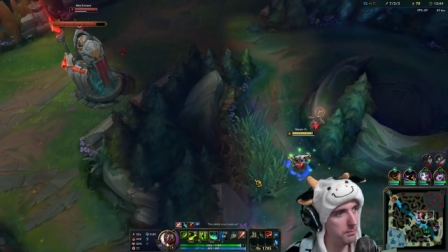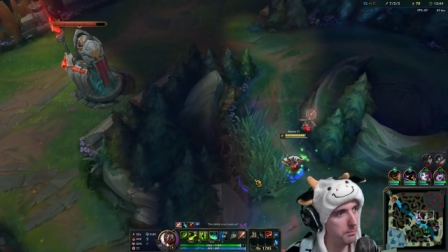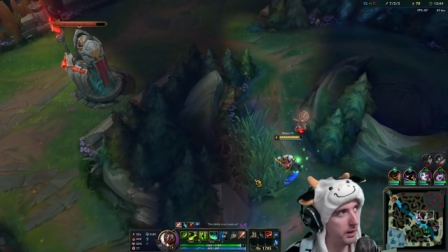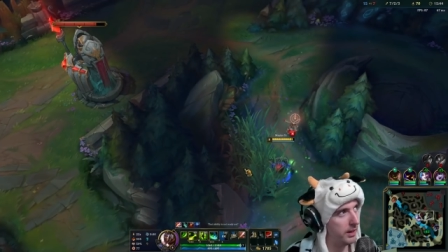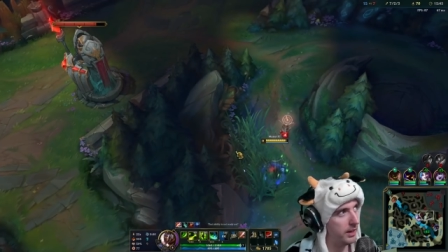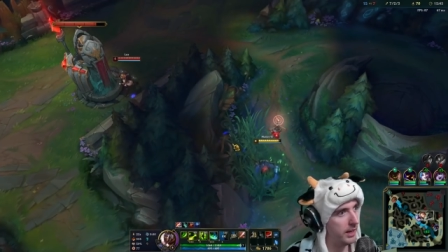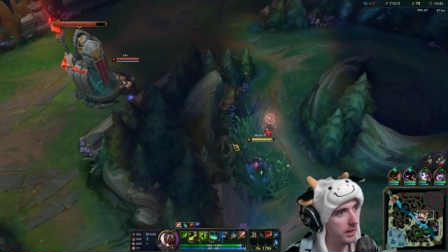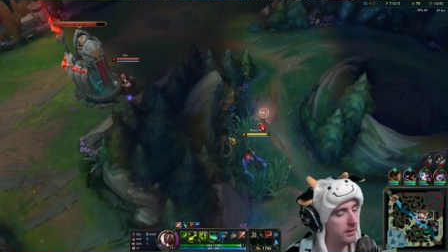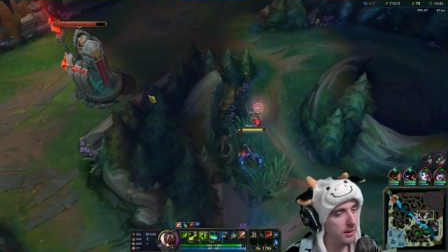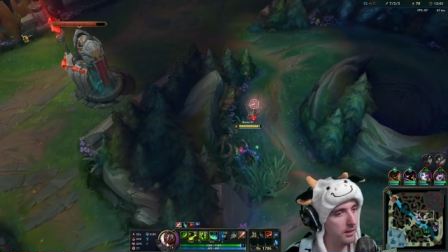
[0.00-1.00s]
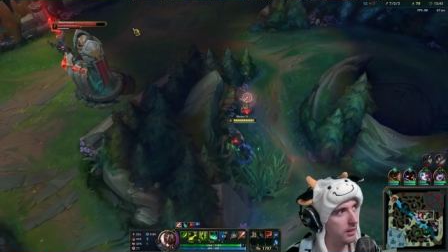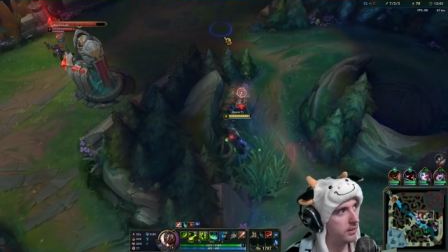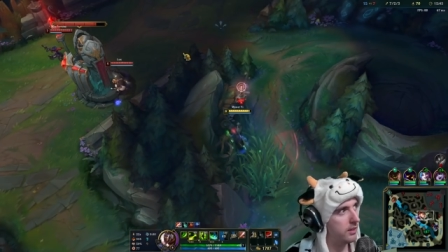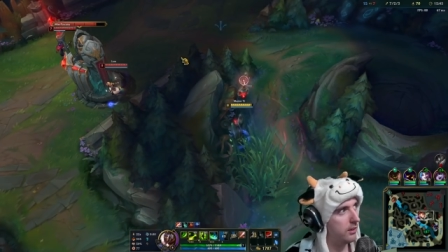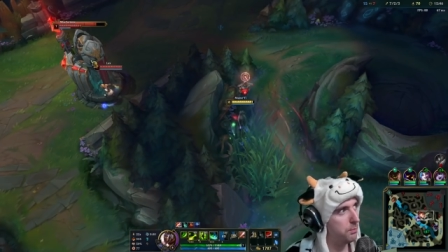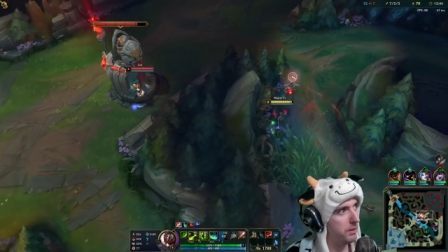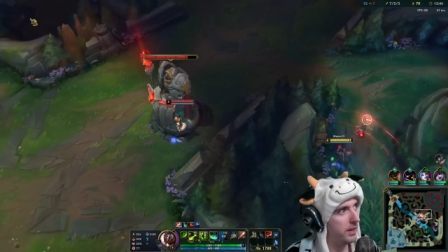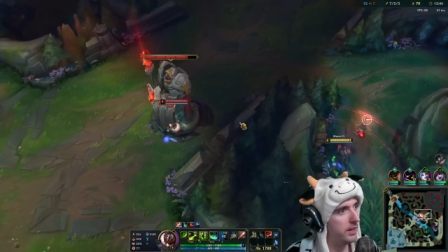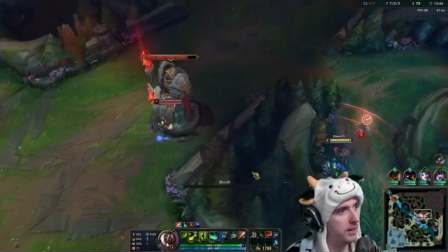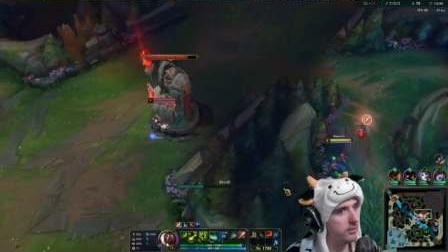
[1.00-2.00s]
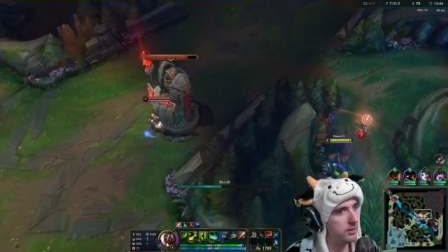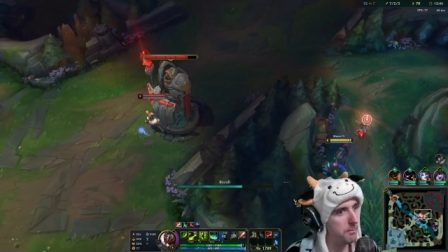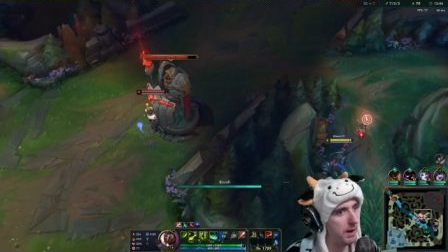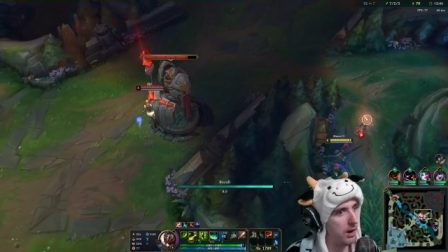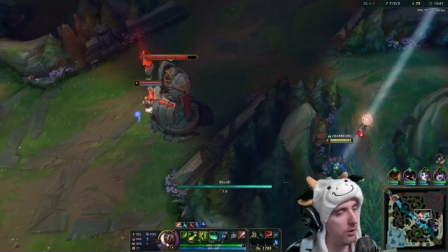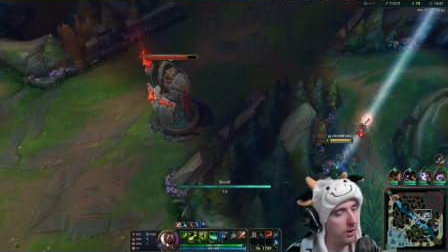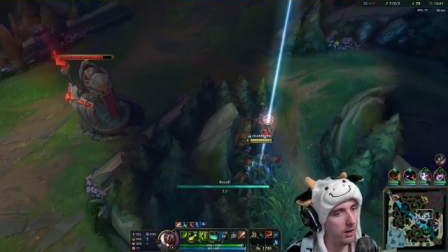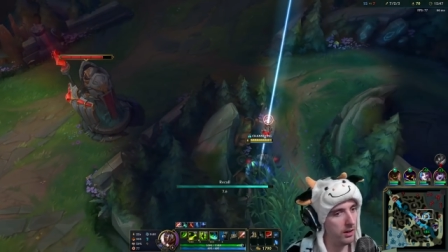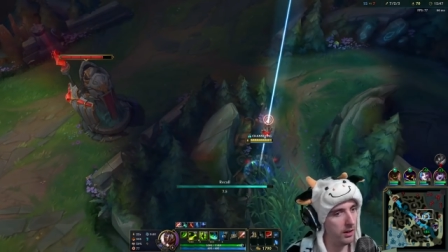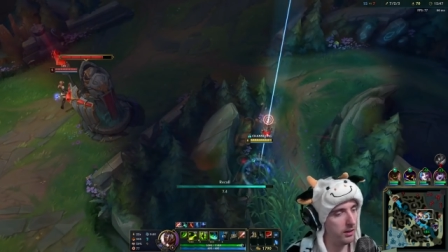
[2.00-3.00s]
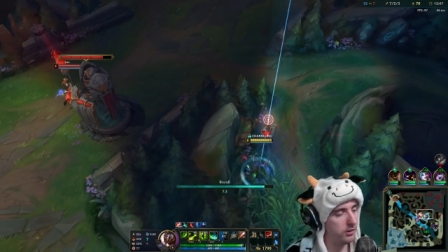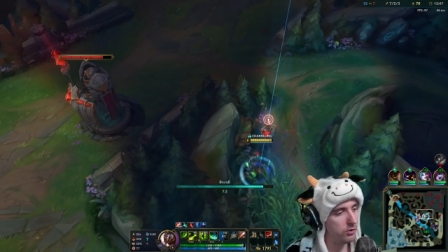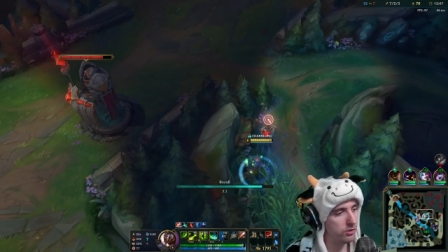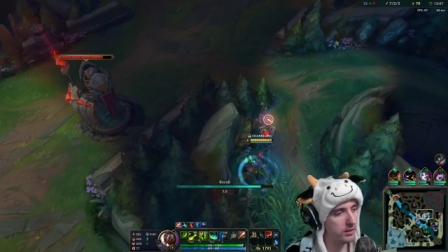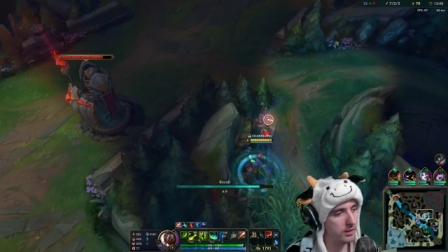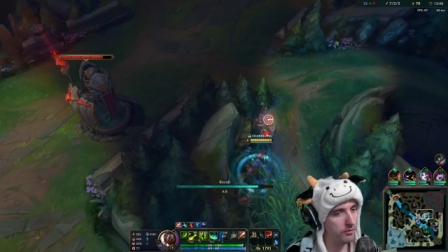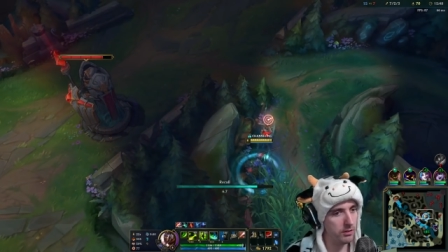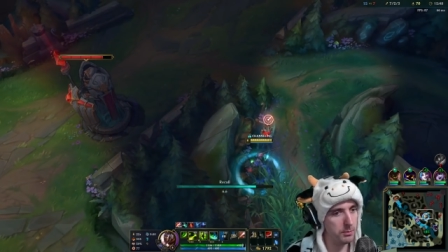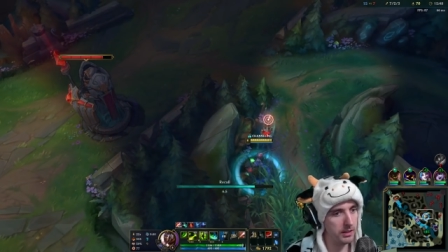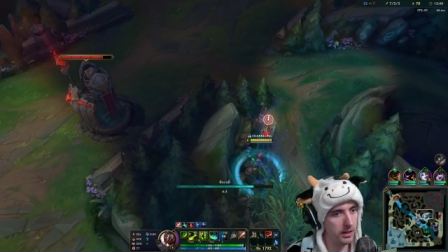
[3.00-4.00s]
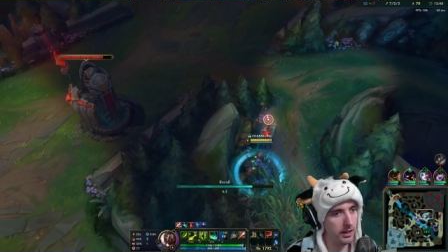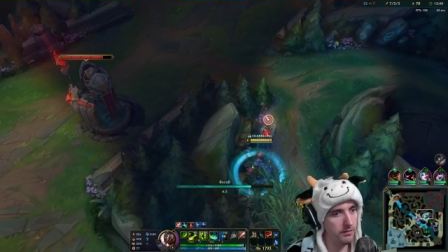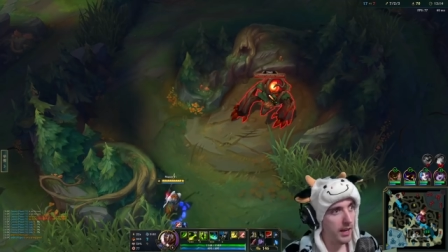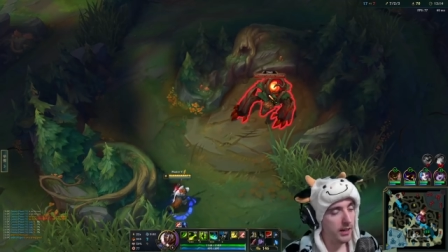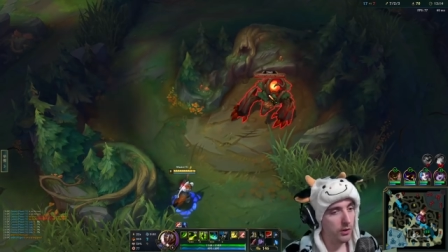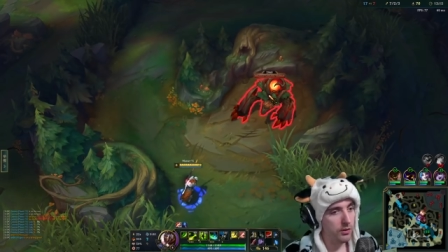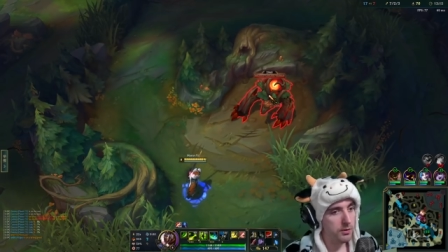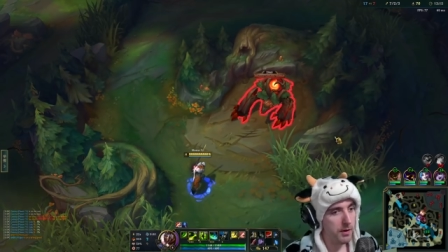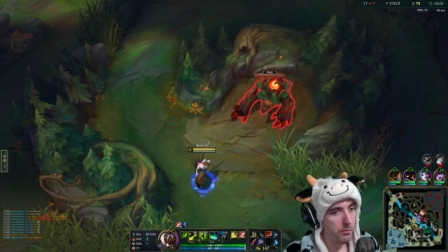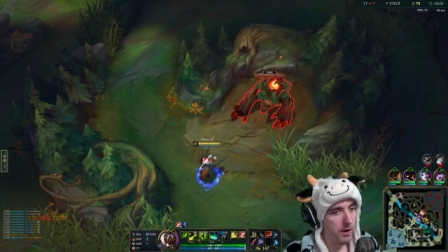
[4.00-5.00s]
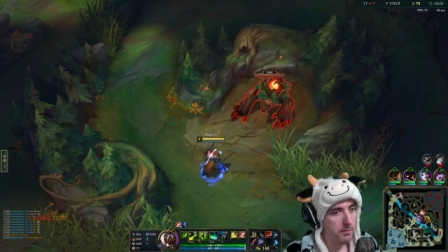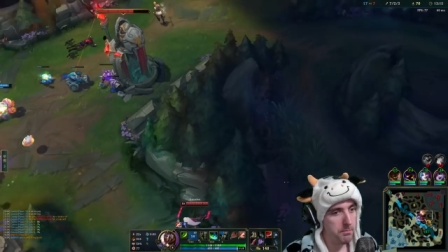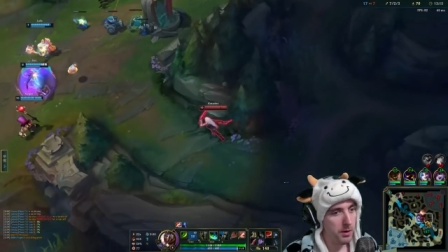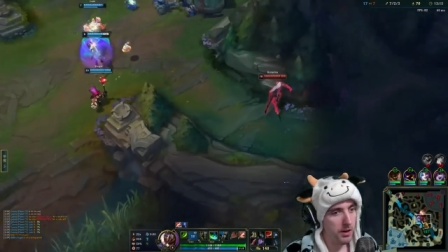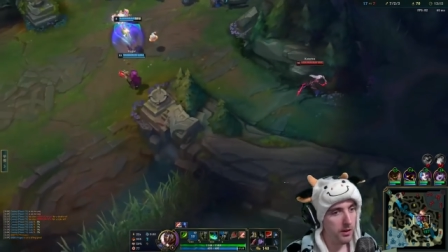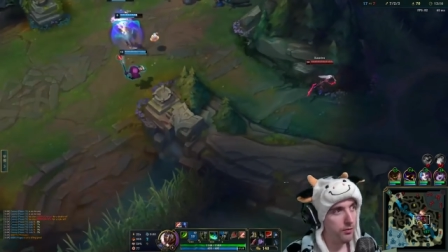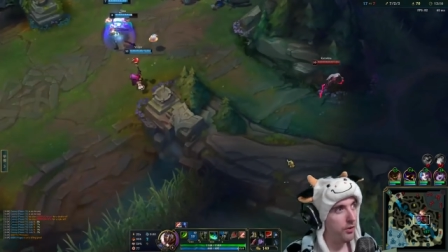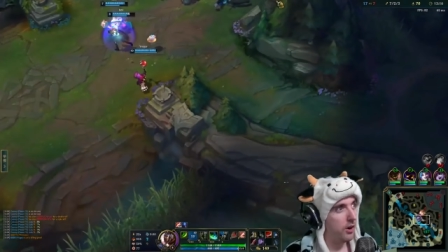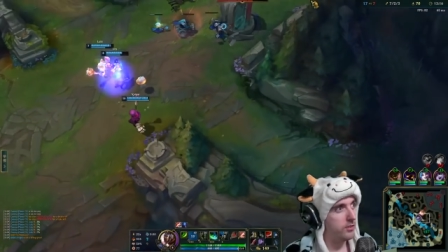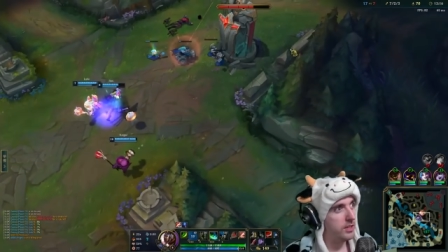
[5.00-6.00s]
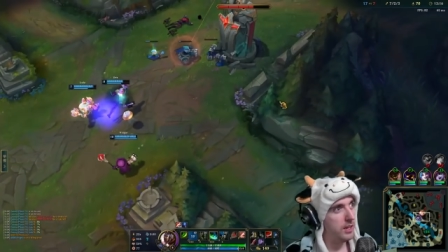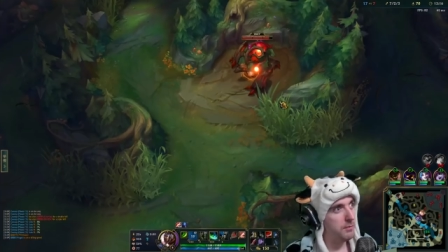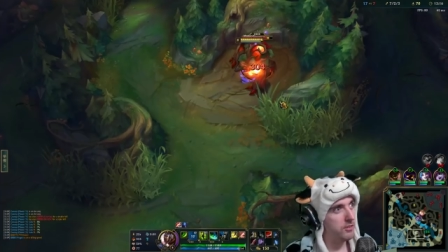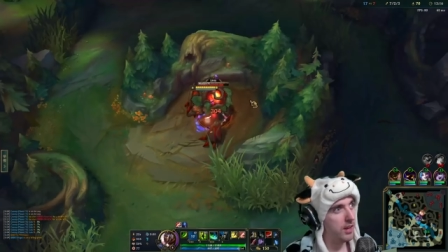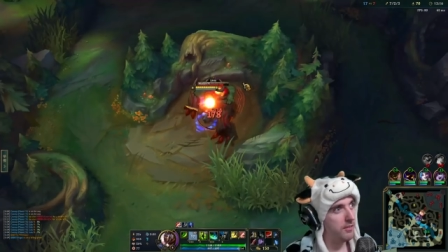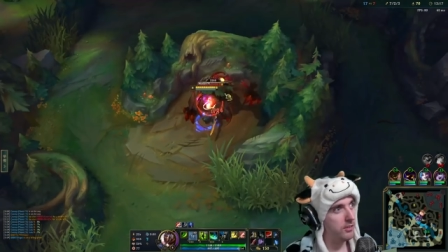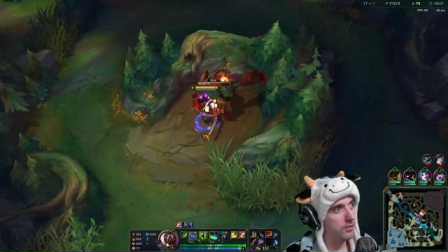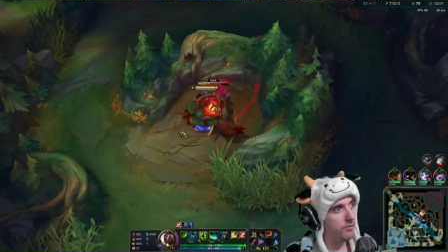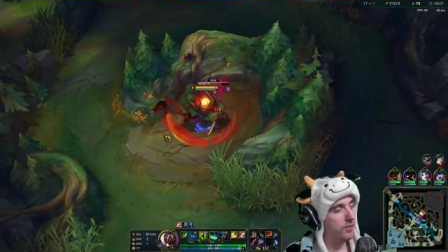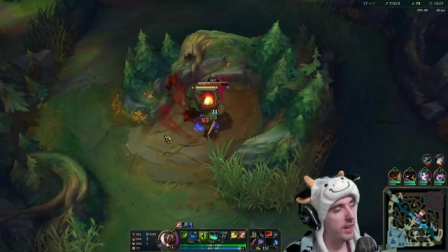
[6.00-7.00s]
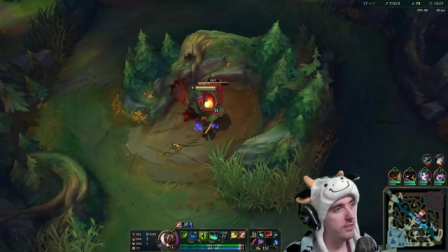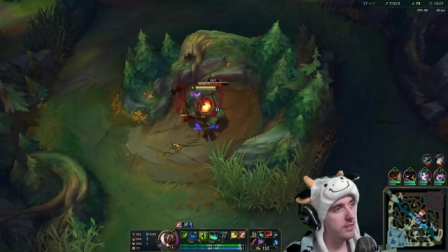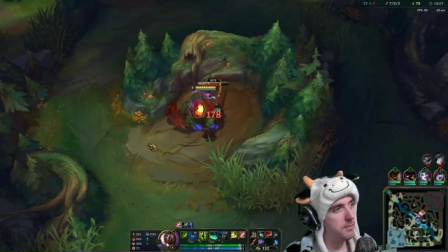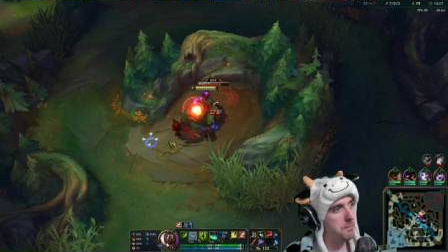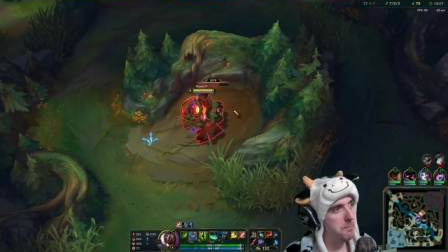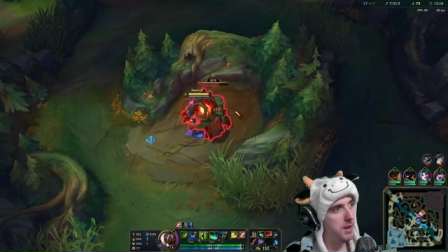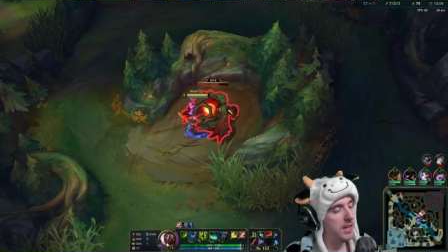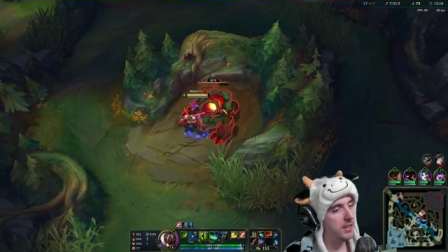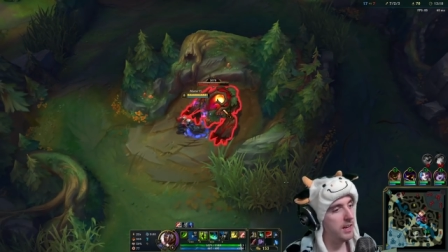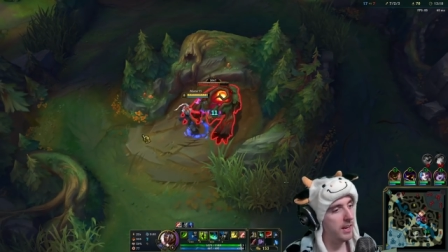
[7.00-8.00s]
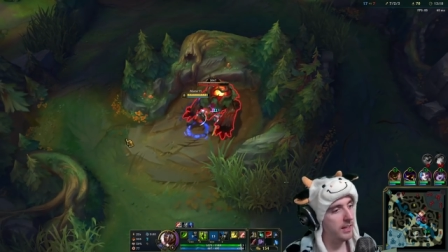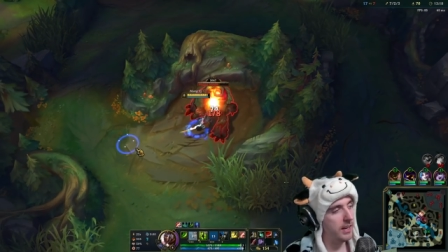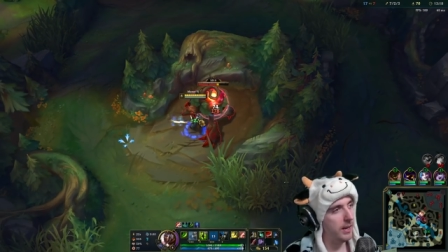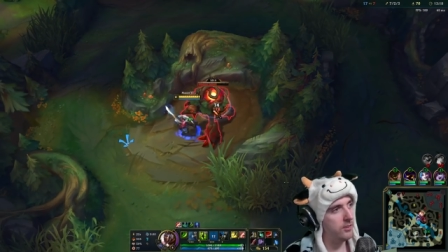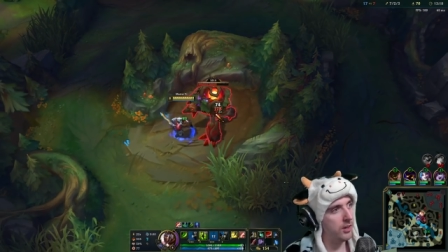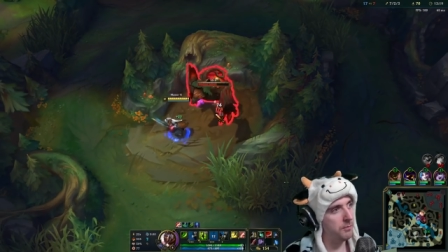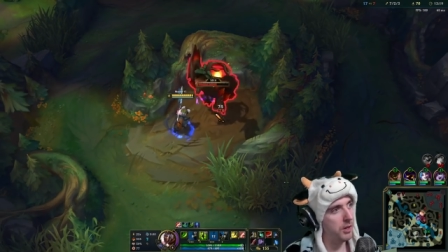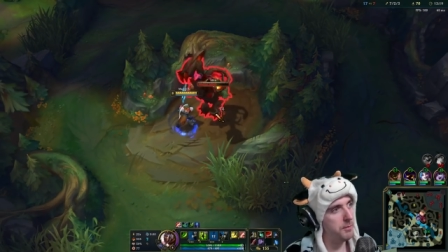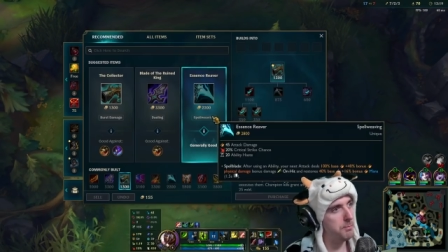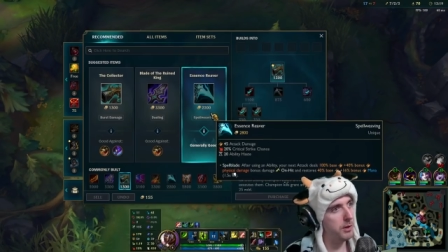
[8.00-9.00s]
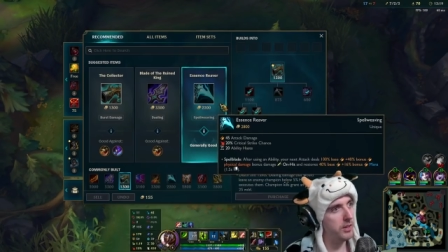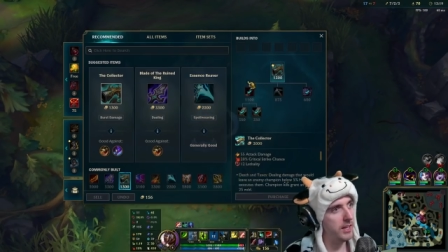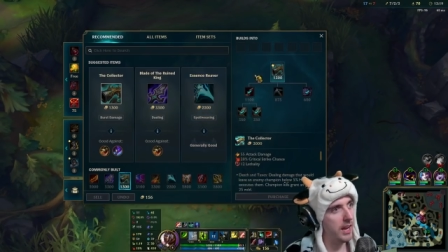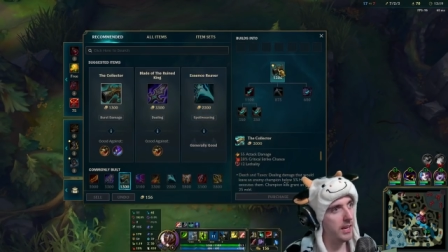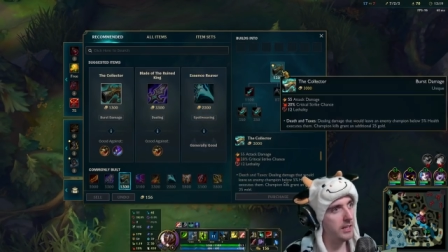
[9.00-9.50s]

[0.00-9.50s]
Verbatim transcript: But again, like, Duskblade is about uh, using the invisibility. Heading over to my red buff. Our team is having some fights in mid. And guys, I'm going to be building a